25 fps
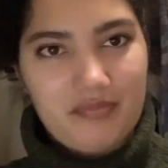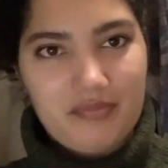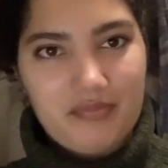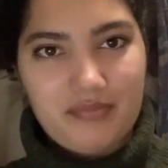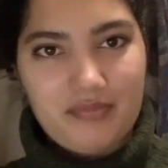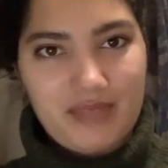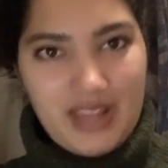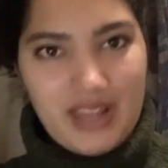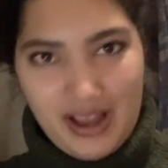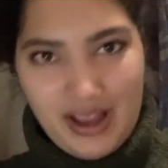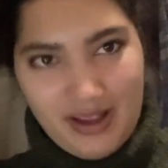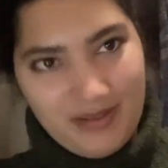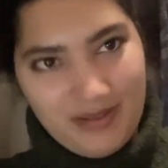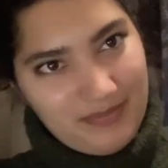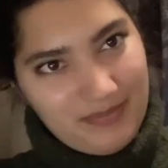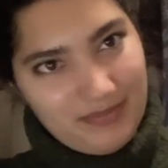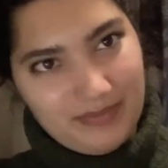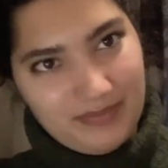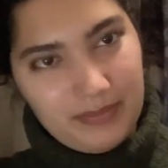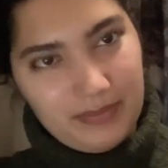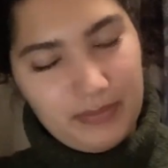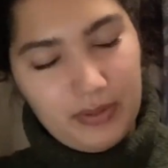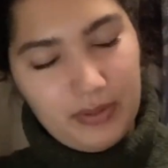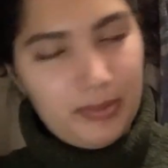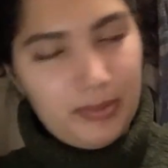Yeah.
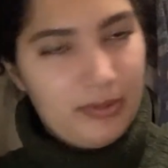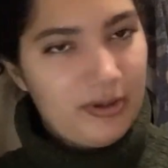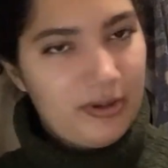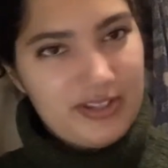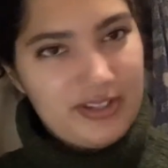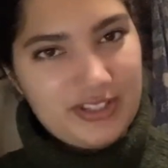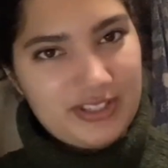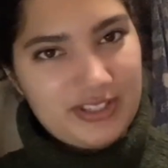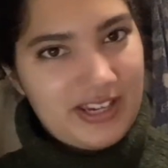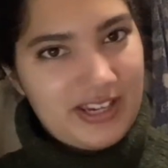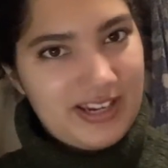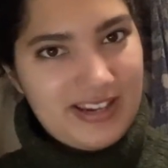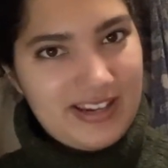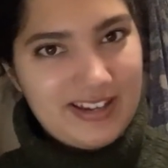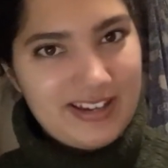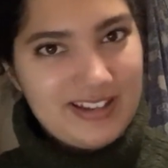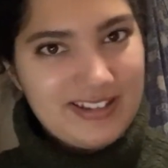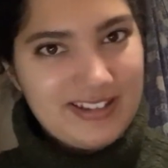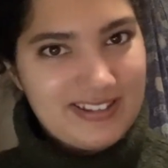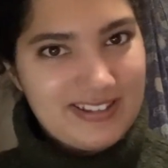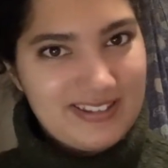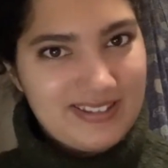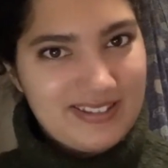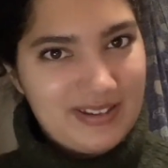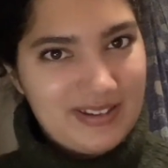People aren't skinny
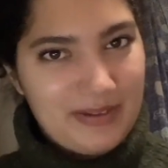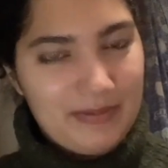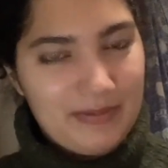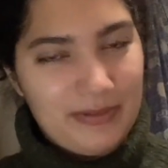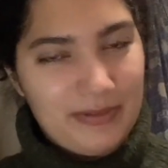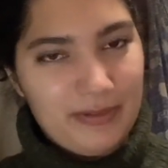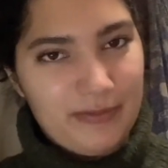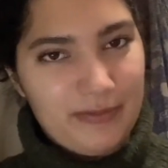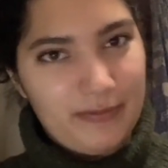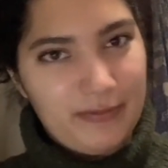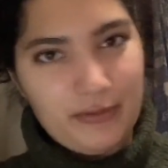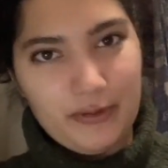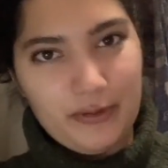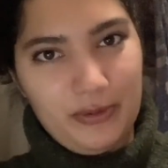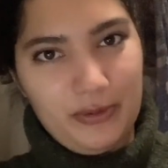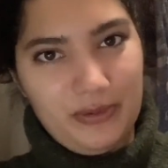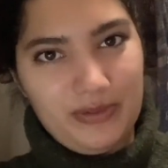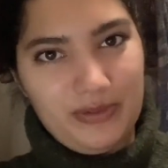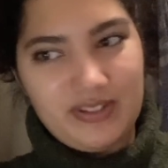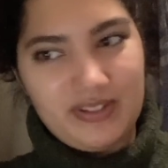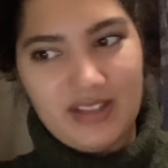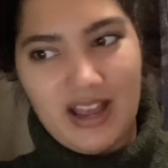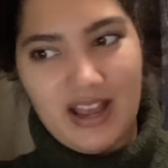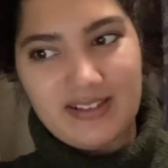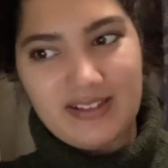because of the food
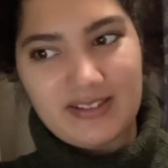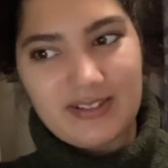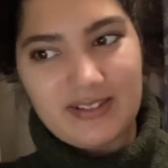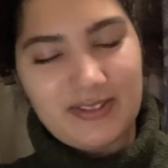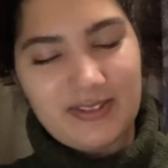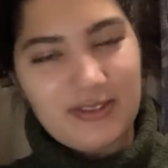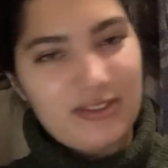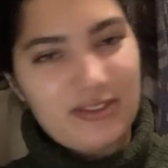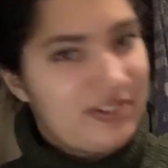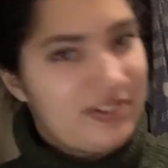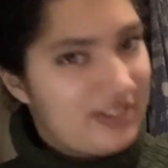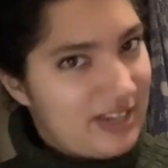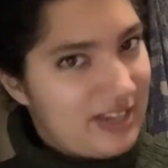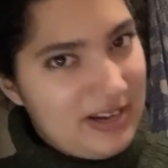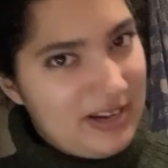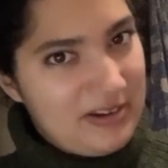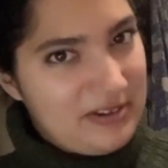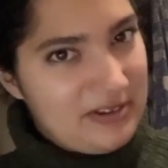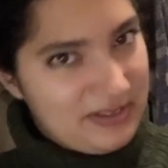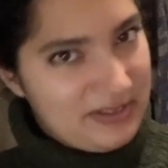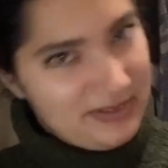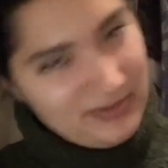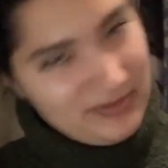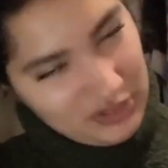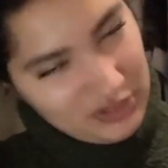sizes. They're skinny
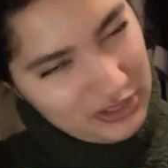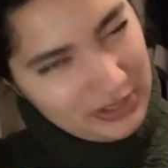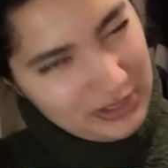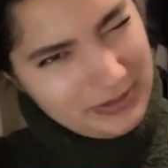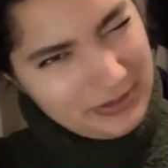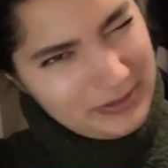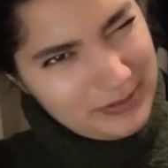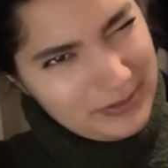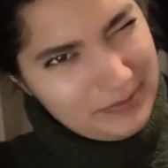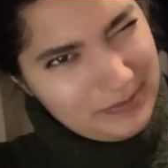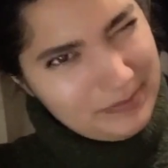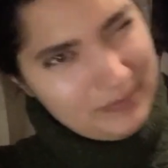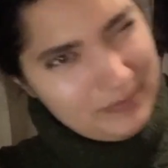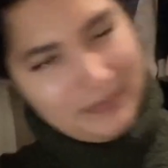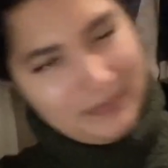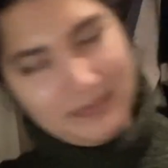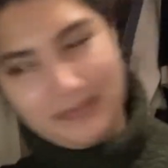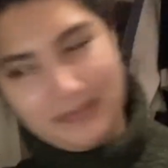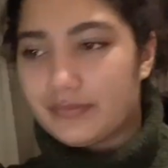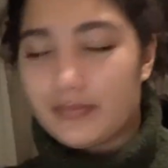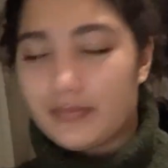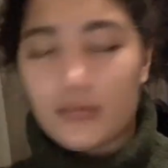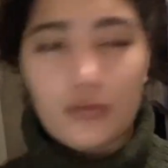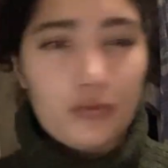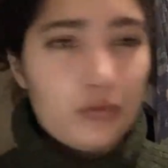because of genes.
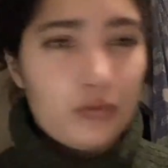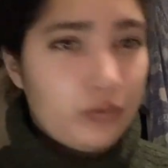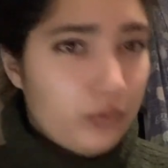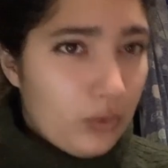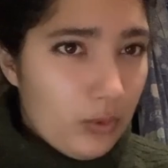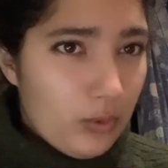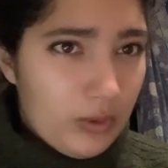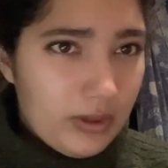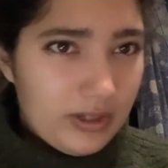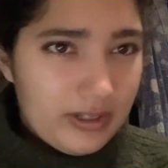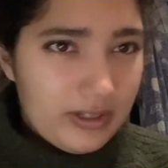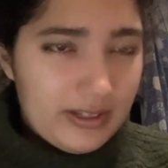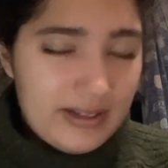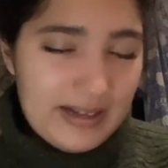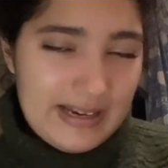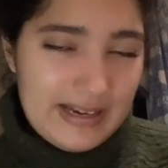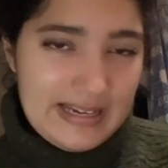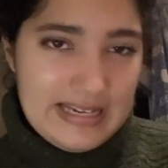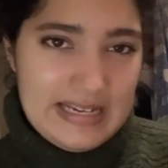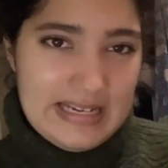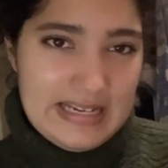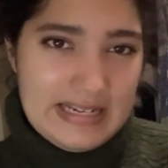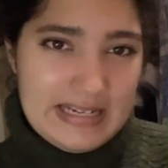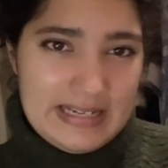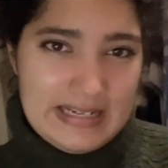4
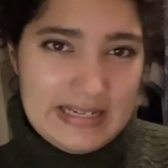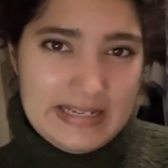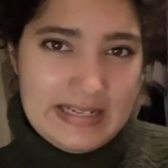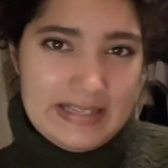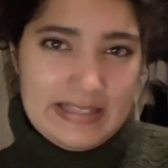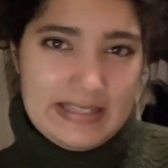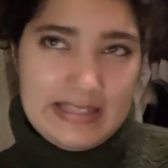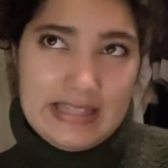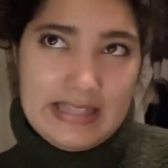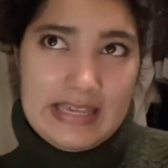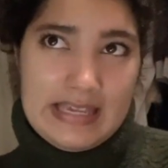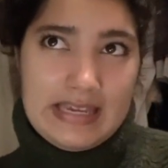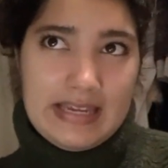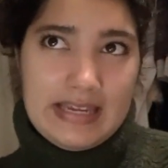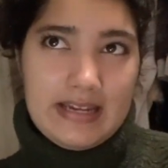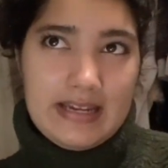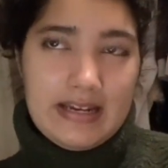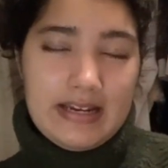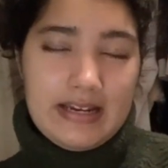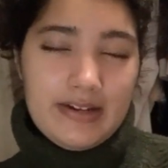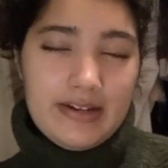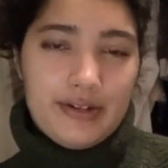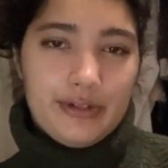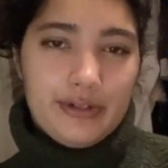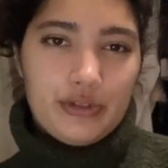is
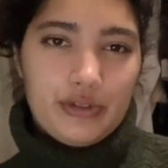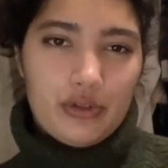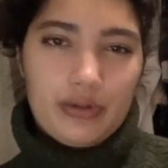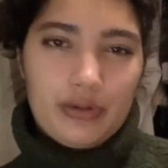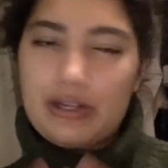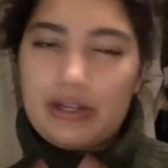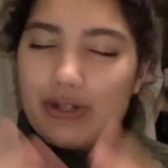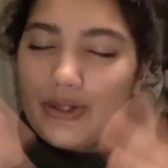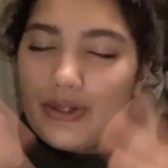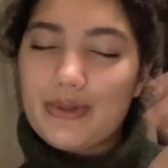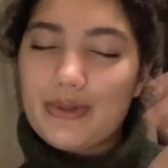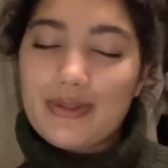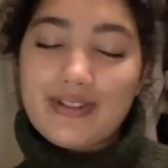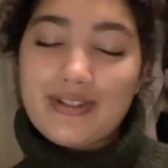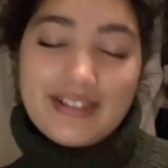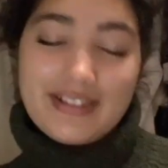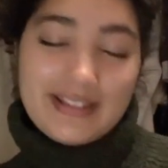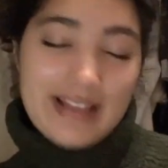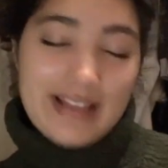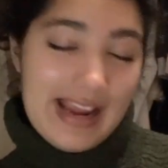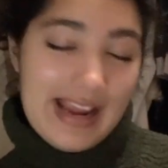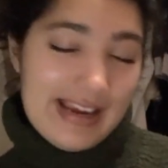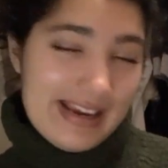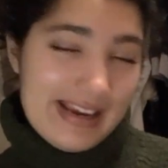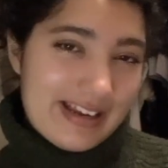the traditional
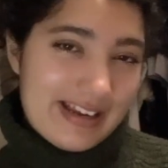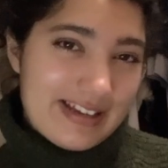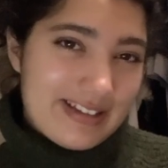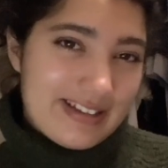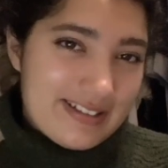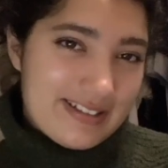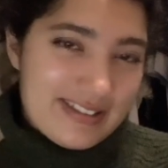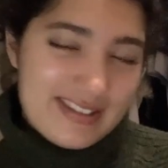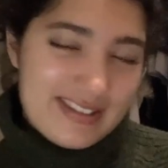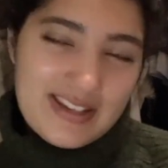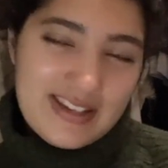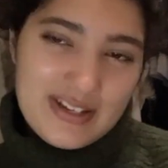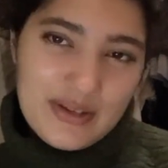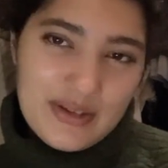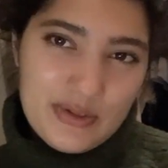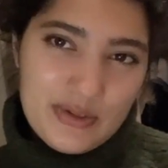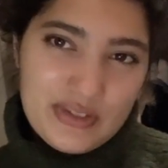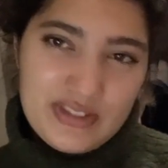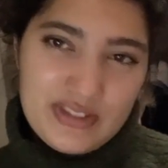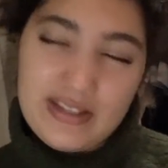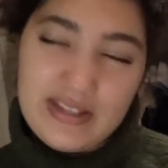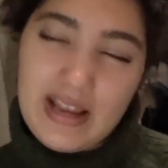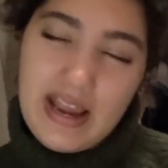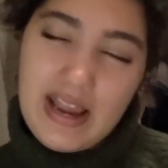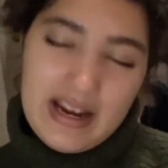sayings that you
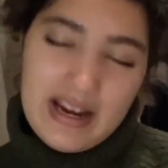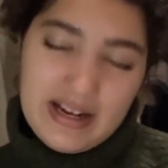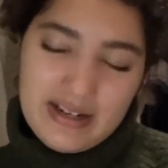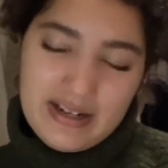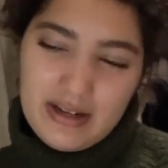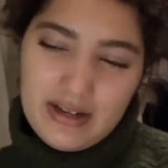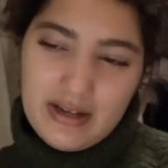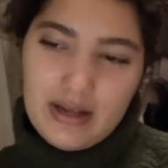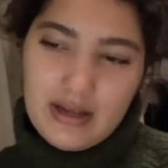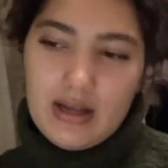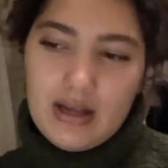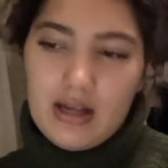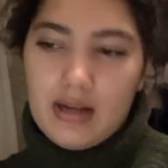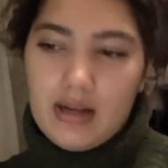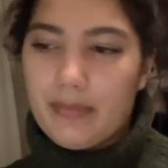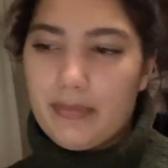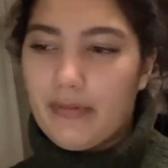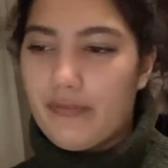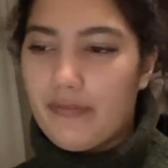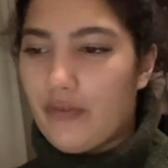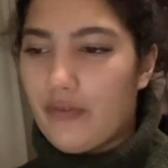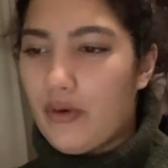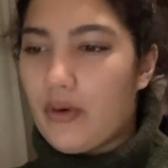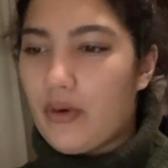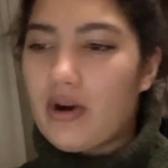say
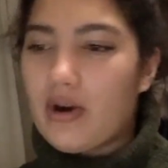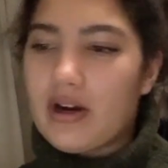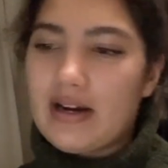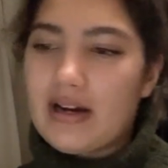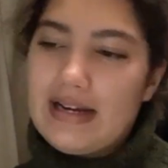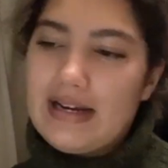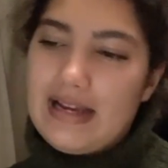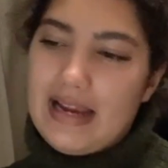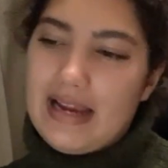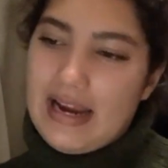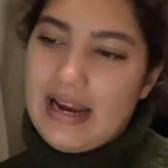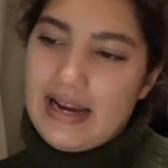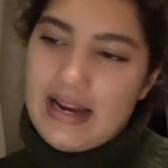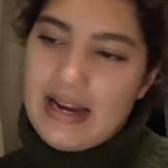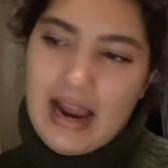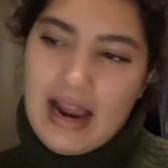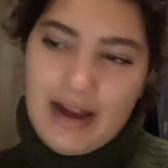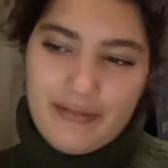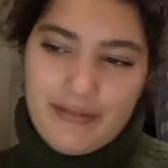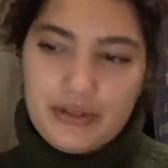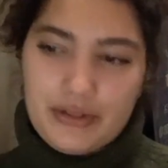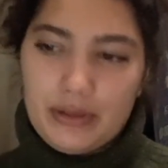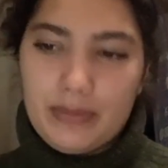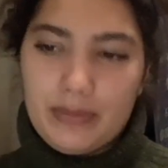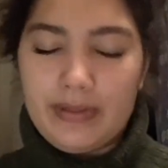before and
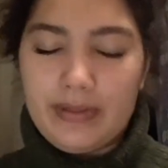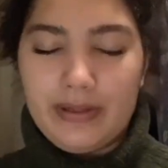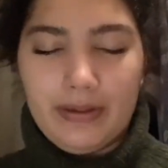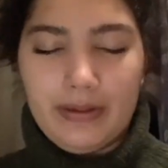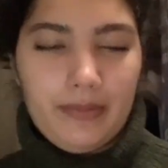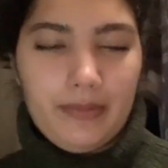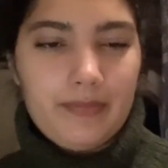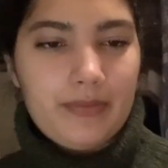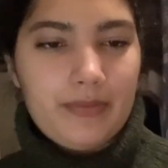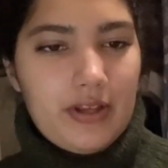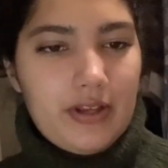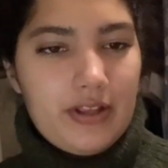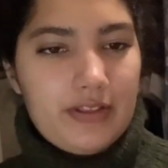after a meal.